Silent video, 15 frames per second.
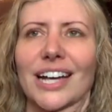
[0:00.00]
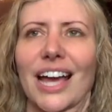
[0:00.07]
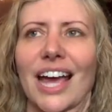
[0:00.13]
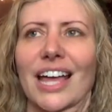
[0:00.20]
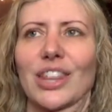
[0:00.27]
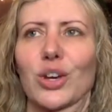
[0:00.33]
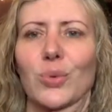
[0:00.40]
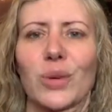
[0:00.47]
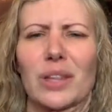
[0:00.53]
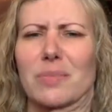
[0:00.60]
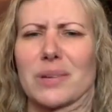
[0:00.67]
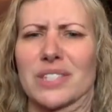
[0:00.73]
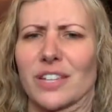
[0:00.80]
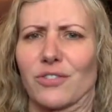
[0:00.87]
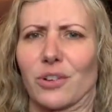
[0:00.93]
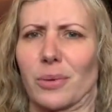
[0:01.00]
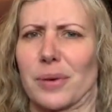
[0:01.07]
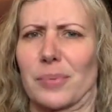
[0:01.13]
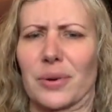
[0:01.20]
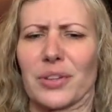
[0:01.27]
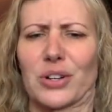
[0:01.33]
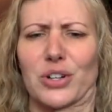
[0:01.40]
And they're really busy for
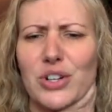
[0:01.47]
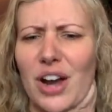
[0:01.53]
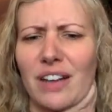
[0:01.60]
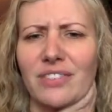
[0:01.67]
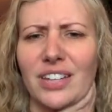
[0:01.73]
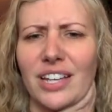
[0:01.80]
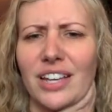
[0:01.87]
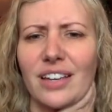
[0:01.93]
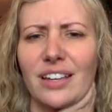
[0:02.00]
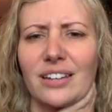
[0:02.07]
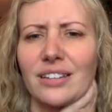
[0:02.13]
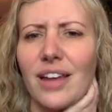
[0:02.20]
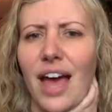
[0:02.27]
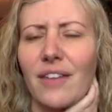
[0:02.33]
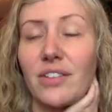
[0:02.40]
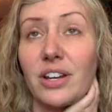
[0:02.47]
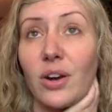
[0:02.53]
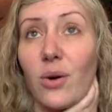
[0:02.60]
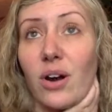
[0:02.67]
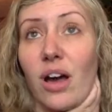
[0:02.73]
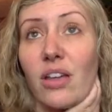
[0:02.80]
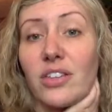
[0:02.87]
people, and they're traveling and having to
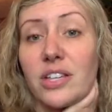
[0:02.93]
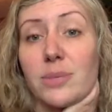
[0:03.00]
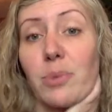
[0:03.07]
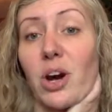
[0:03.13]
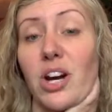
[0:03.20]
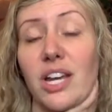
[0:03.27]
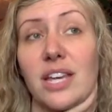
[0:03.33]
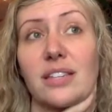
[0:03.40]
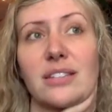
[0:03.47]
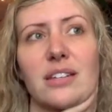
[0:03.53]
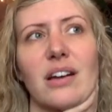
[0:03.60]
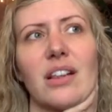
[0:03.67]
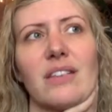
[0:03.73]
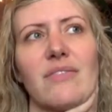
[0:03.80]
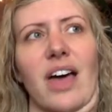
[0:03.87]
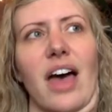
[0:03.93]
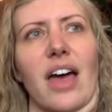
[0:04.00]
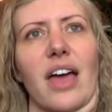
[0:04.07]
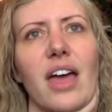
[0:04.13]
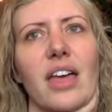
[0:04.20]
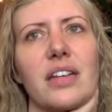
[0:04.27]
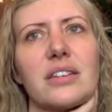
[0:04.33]
go to all these parties and all of that.
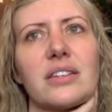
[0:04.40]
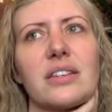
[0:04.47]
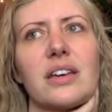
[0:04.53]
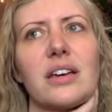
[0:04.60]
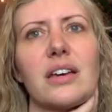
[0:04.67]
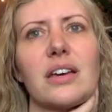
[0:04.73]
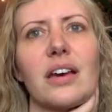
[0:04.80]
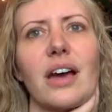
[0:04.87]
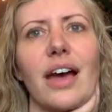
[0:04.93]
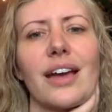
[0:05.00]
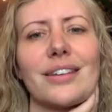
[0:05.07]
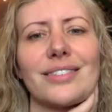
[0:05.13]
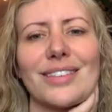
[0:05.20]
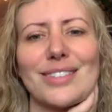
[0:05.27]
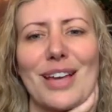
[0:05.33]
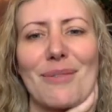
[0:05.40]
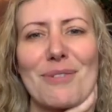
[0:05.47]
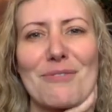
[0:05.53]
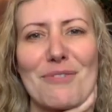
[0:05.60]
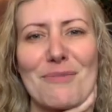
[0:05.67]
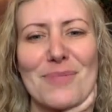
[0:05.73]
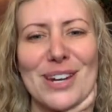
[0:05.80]
And I guess that's coming
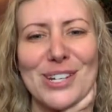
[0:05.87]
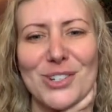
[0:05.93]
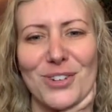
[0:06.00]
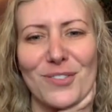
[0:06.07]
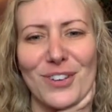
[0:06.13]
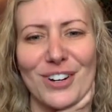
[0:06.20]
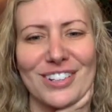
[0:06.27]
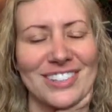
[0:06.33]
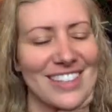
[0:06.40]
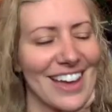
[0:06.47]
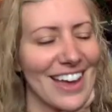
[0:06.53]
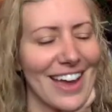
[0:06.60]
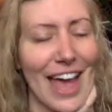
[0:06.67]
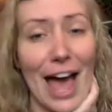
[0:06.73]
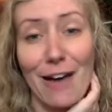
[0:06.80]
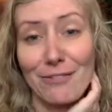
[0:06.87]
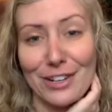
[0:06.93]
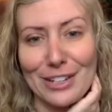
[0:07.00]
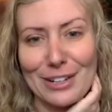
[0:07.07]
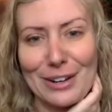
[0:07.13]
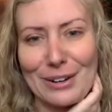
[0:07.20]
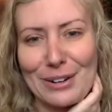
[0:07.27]
from an introvert saying
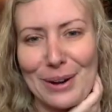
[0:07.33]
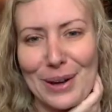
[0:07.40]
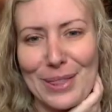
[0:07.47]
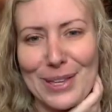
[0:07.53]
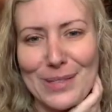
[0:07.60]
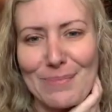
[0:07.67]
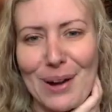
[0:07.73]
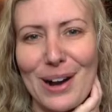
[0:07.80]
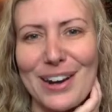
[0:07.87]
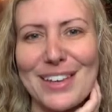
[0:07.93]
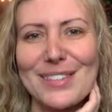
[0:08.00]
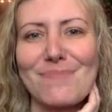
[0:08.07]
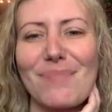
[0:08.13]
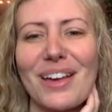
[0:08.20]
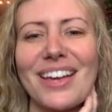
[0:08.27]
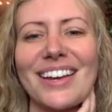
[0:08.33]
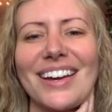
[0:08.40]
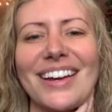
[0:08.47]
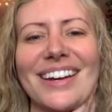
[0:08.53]
having to go to all these parties, but